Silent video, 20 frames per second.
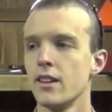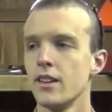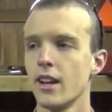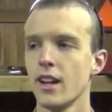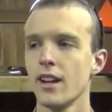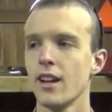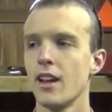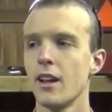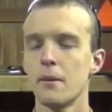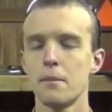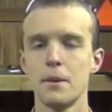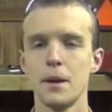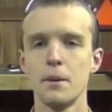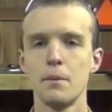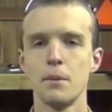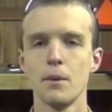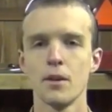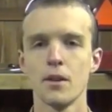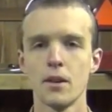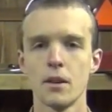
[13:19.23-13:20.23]
not a lot of
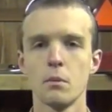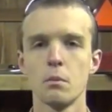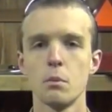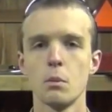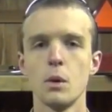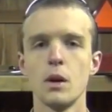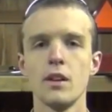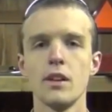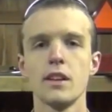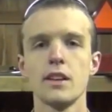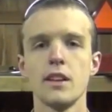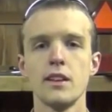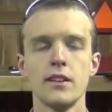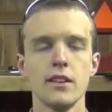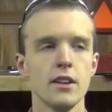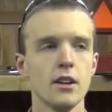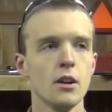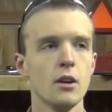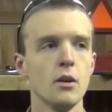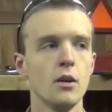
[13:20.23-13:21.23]
people are willing to
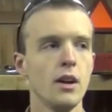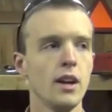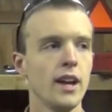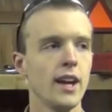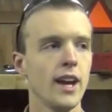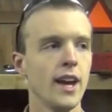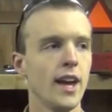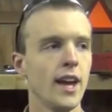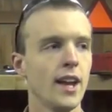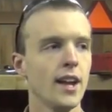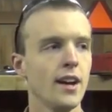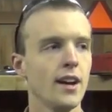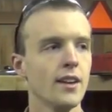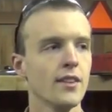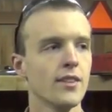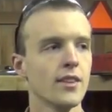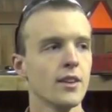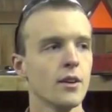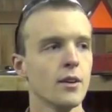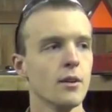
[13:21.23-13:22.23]
do, and uh,
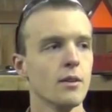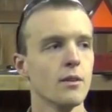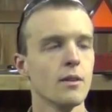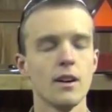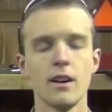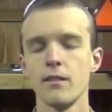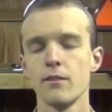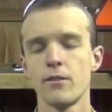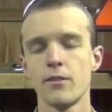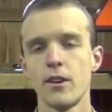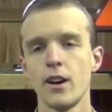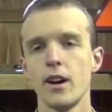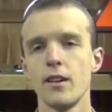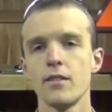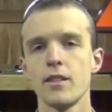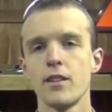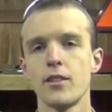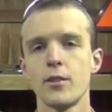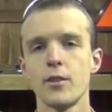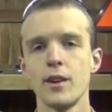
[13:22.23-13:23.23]
so uh, for
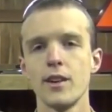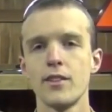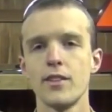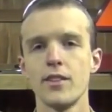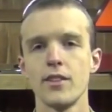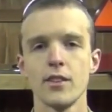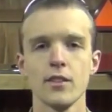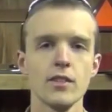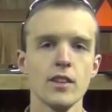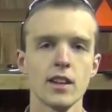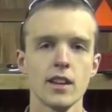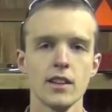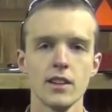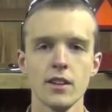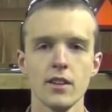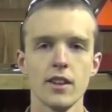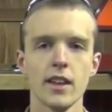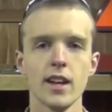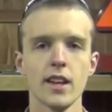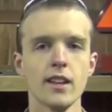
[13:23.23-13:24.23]
obvious reasons, if you can
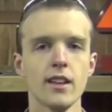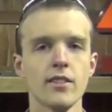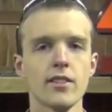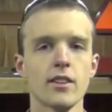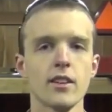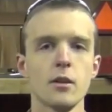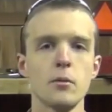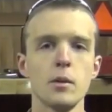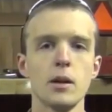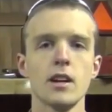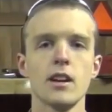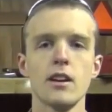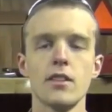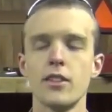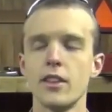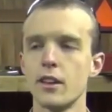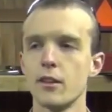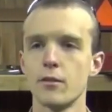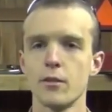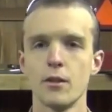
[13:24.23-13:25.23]
do that, that's going to be a good
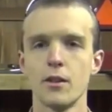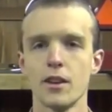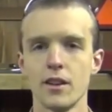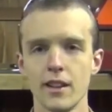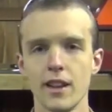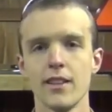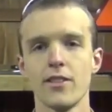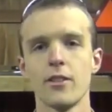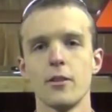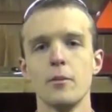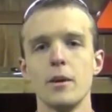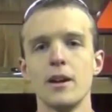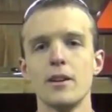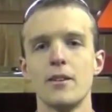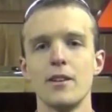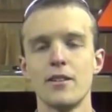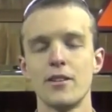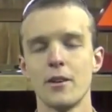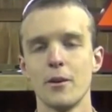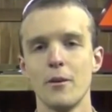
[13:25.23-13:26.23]
thing for you, and that's the main
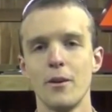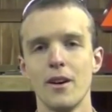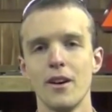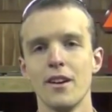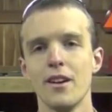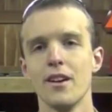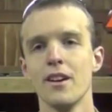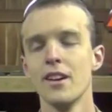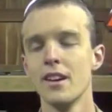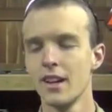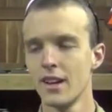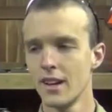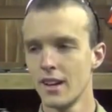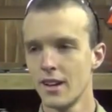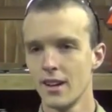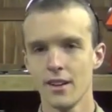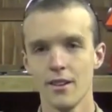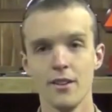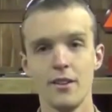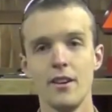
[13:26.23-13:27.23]
reason I want to
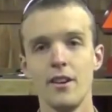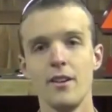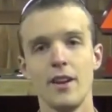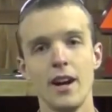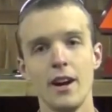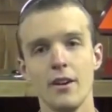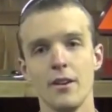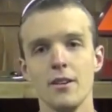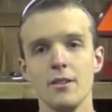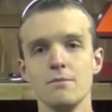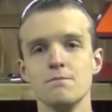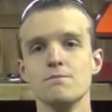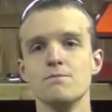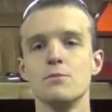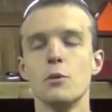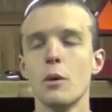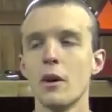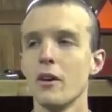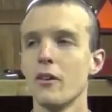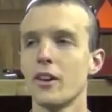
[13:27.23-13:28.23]
learn how to
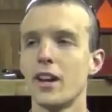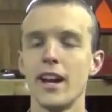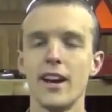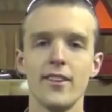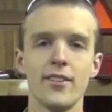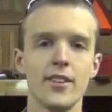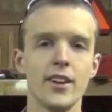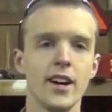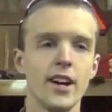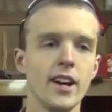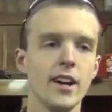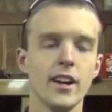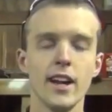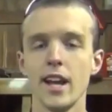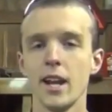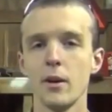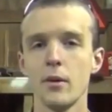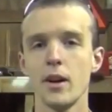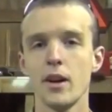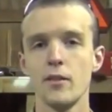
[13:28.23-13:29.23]
weld cast iron.
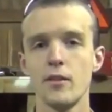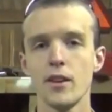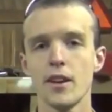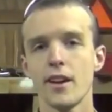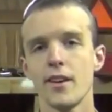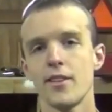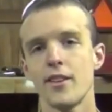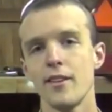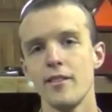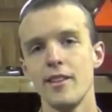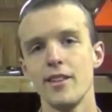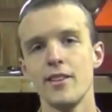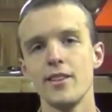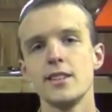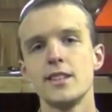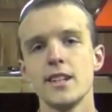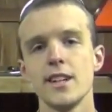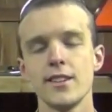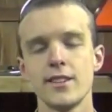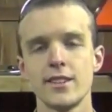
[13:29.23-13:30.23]
Anyway, if you guys have any
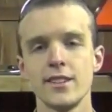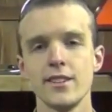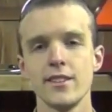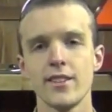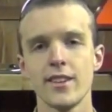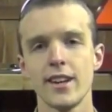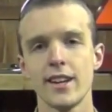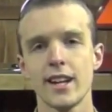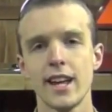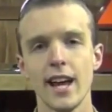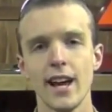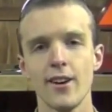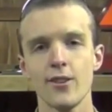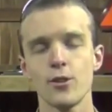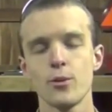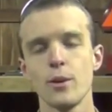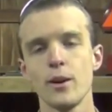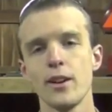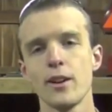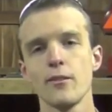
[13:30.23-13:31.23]
suggestions on
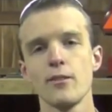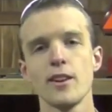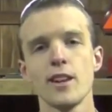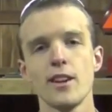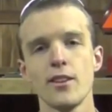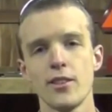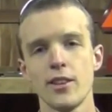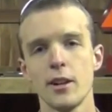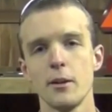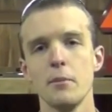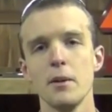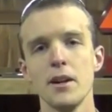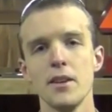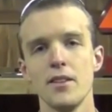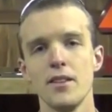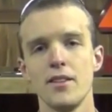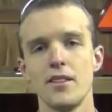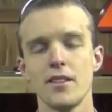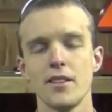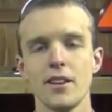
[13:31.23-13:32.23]
cast welding videos, any
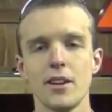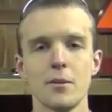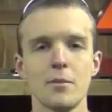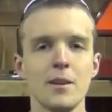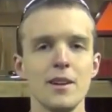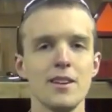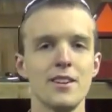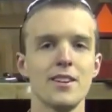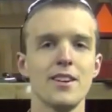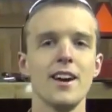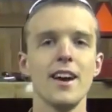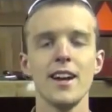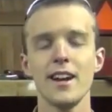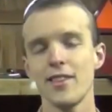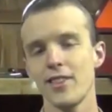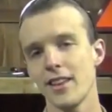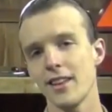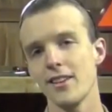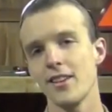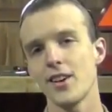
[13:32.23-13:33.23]
methods you'd like me to try,
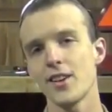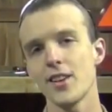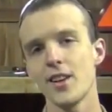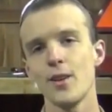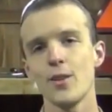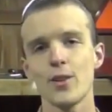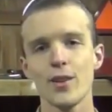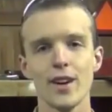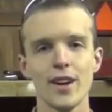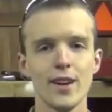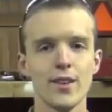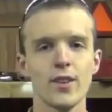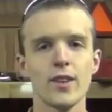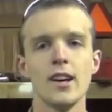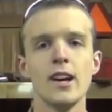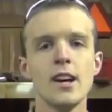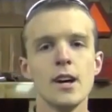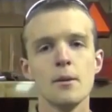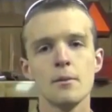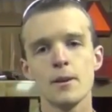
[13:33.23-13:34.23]
anything along those lines,
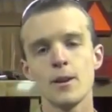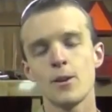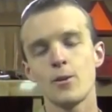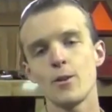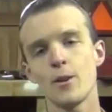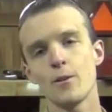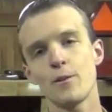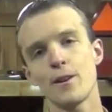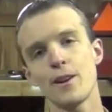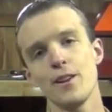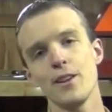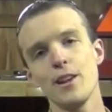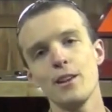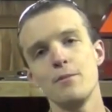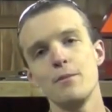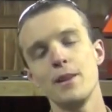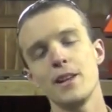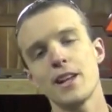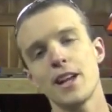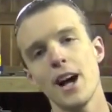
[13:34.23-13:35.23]
please feel free to leave
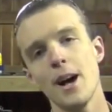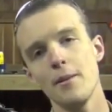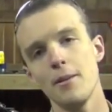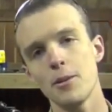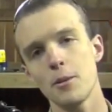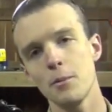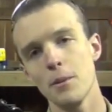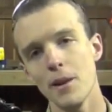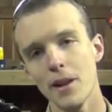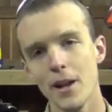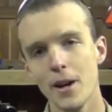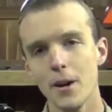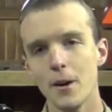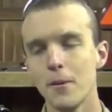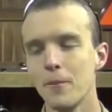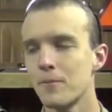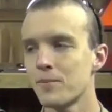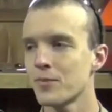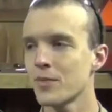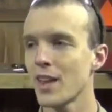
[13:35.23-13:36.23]
them in the comments
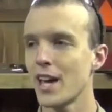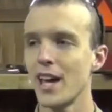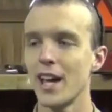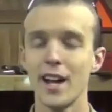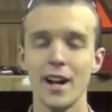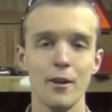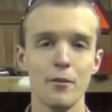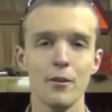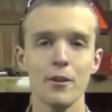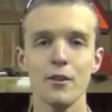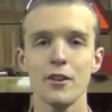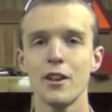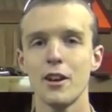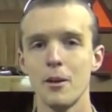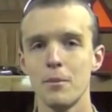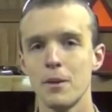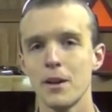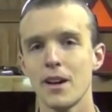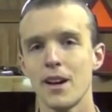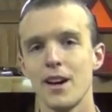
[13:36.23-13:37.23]
below, and I really
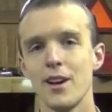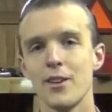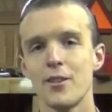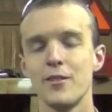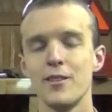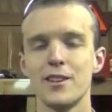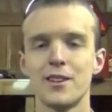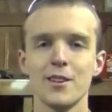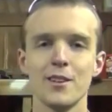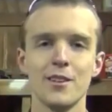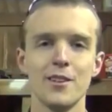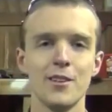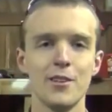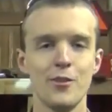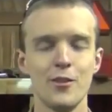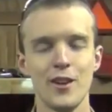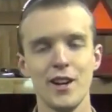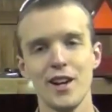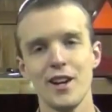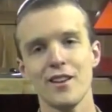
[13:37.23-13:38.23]
hope you guys have enjoyed
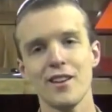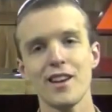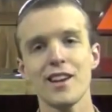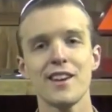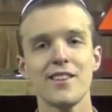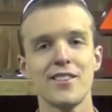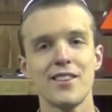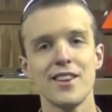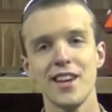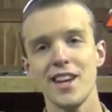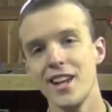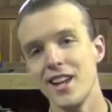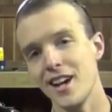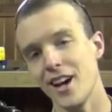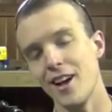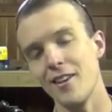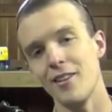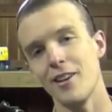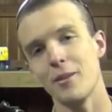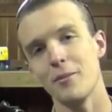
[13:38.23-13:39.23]
this video. Like I said,
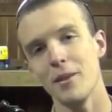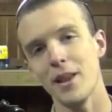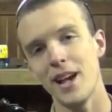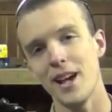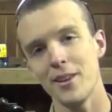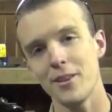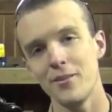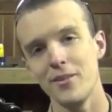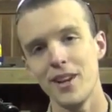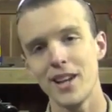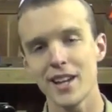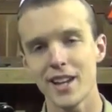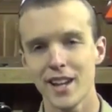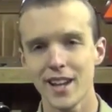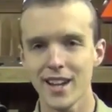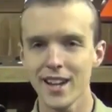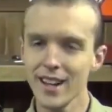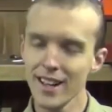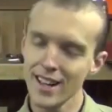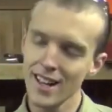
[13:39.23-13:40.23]
I've had a blast making
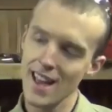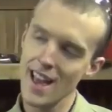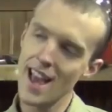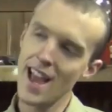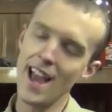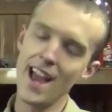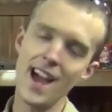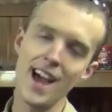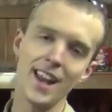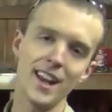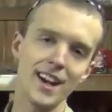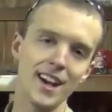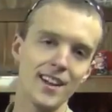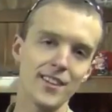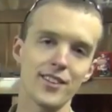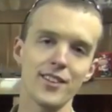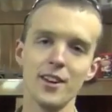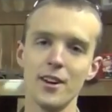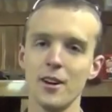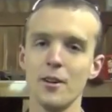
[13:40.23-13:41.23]
it, and uh,
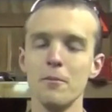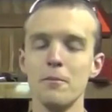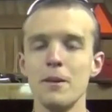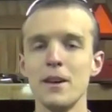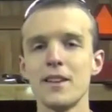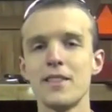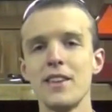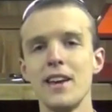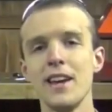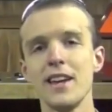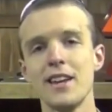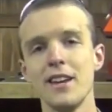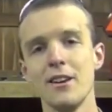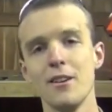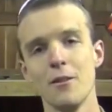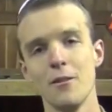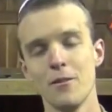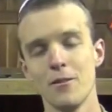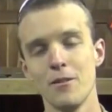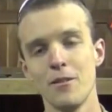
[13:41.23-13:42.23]
so big thank
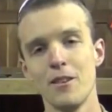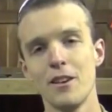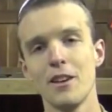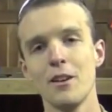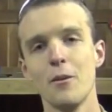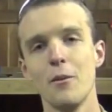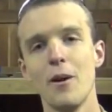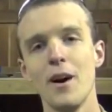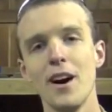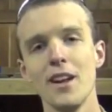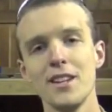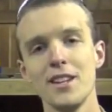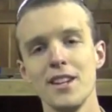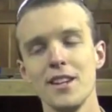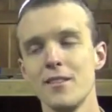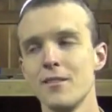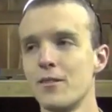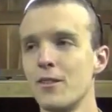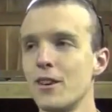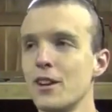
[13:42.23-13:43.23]
you to, for you to
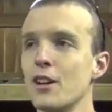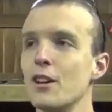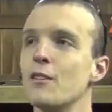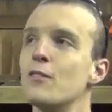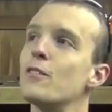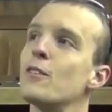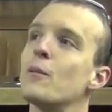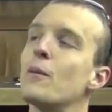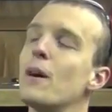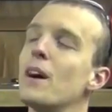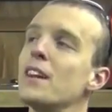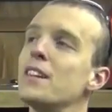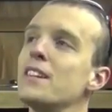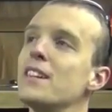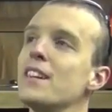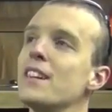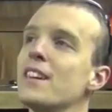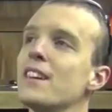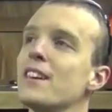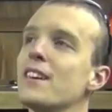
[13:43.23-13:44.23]
watching, for you for
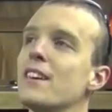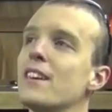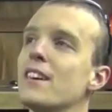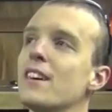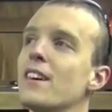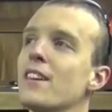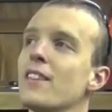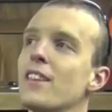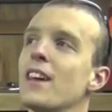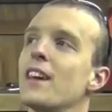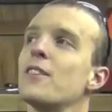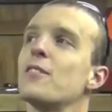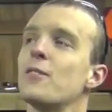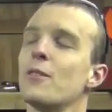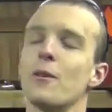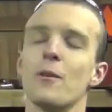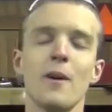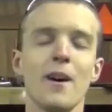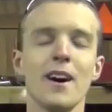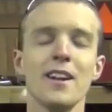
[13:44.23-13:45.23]
watching, thanks
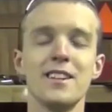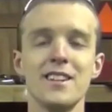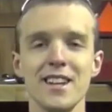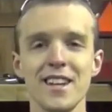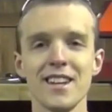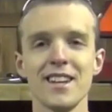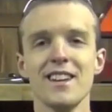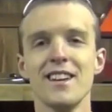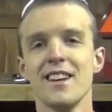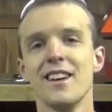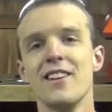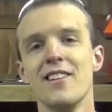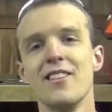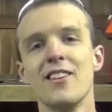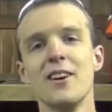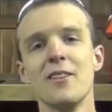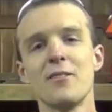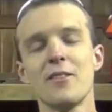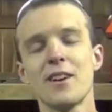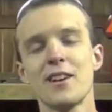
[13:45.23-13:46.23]
for watching.
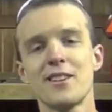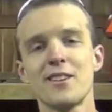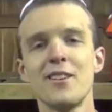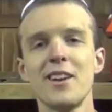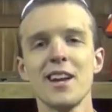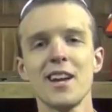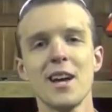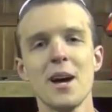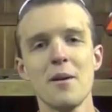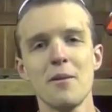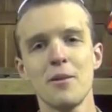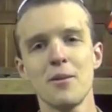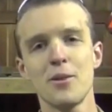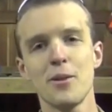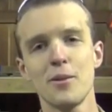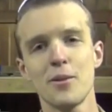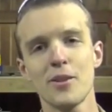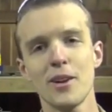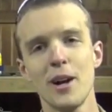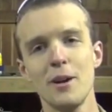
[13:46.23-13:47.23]
Don't forget to rate, comment, and
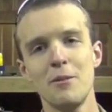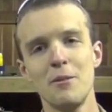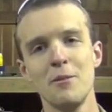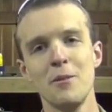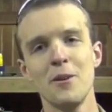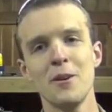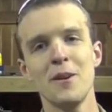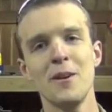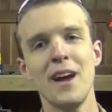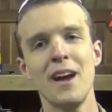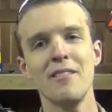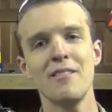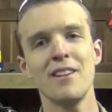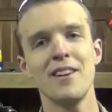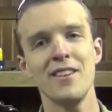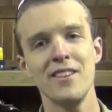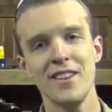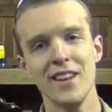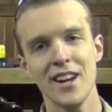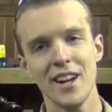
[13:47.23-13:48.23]
subscribe for more. Have a
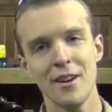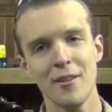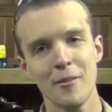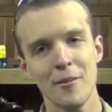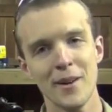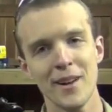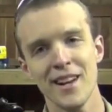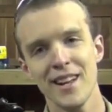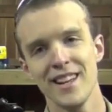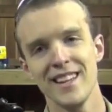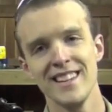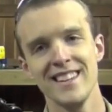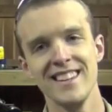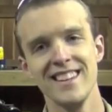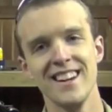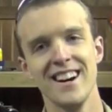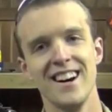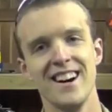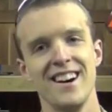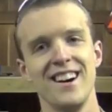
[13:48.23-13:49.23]
nice night, everybody.
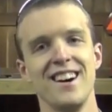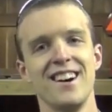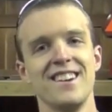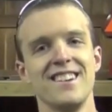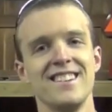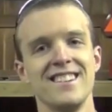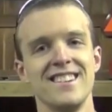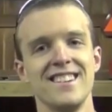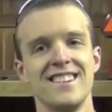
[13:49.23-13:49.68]
Yeehaw.